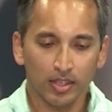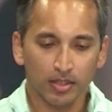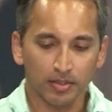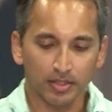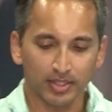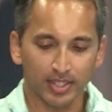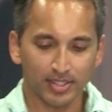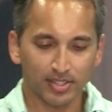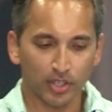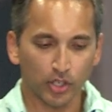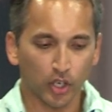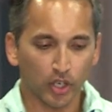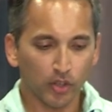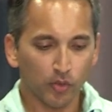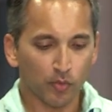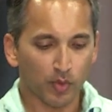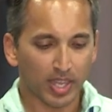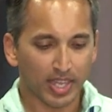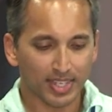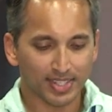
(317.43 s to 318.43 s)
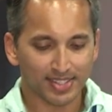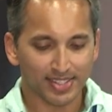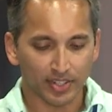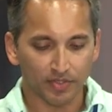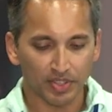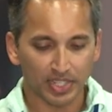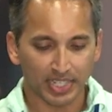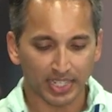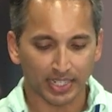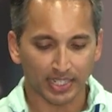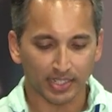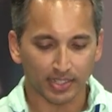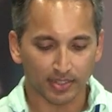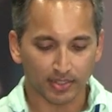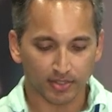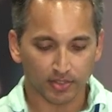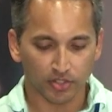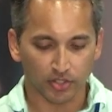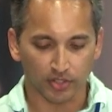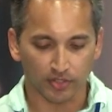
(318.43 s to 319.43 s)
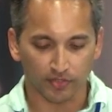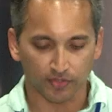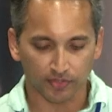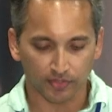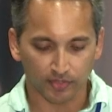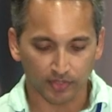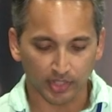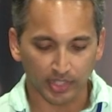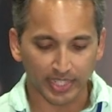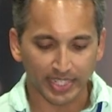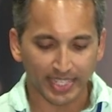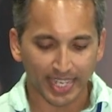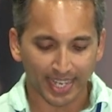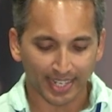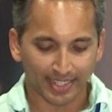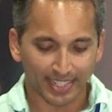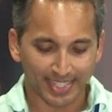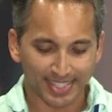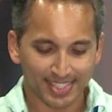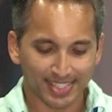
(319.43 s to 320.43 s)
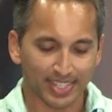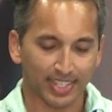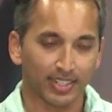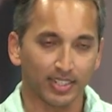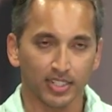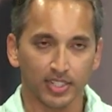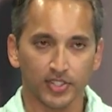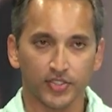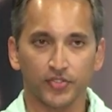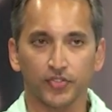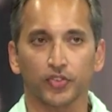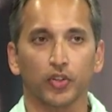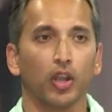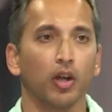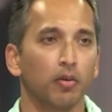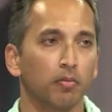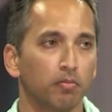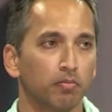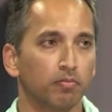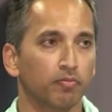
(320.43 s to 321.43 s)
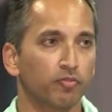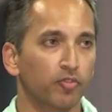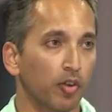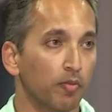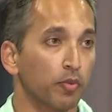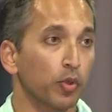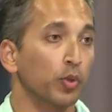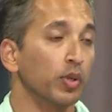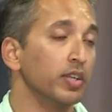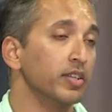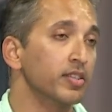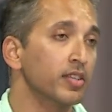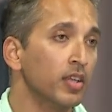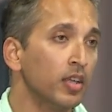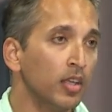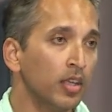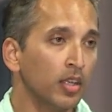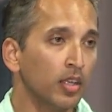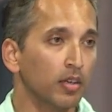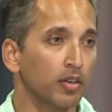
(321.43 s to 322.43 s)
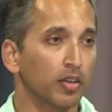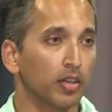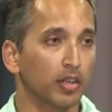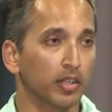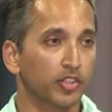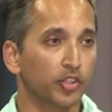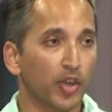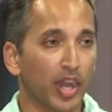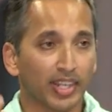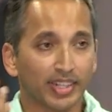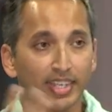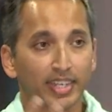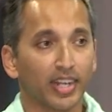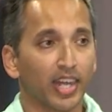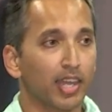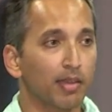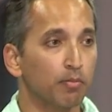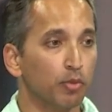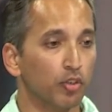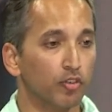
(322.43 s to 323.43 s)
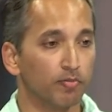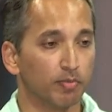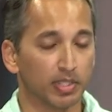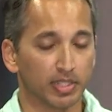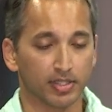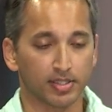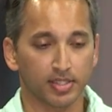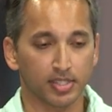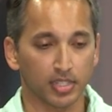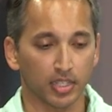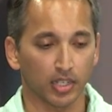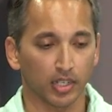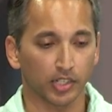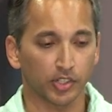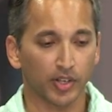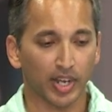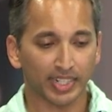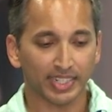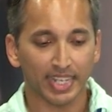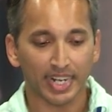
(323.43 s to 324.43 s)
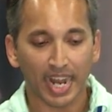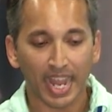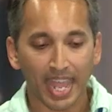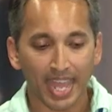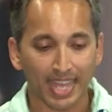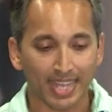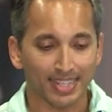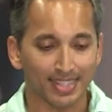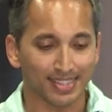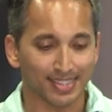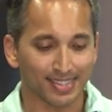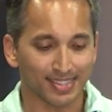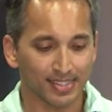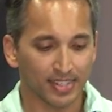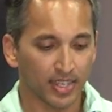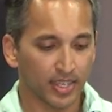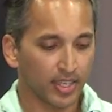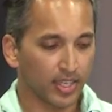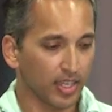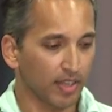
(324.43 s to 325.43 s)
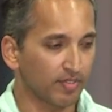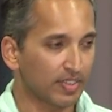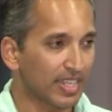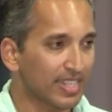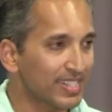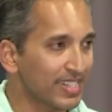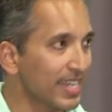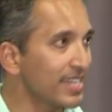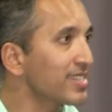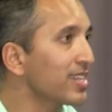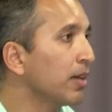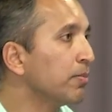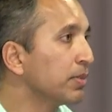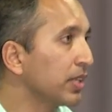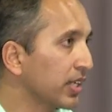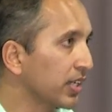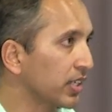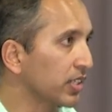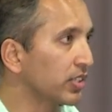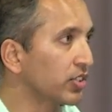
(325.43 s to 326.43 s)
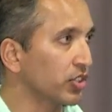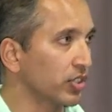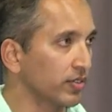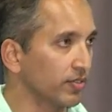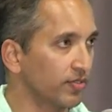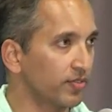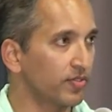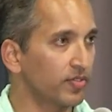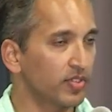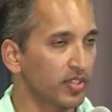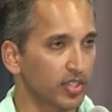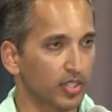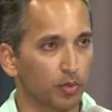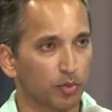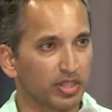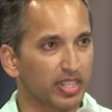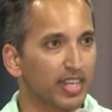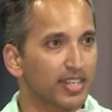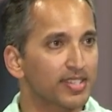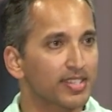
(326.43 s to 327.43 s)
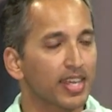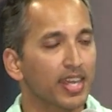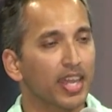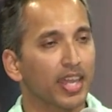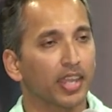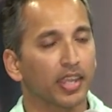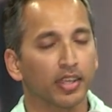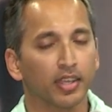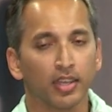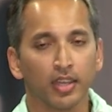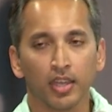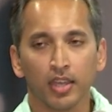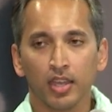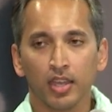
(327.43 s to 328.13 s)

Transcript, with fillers: And there's a lot of ways that we can sort of get signals from viewers. Track their eye movements, track their hands. If they say something, sort of see what they're saying.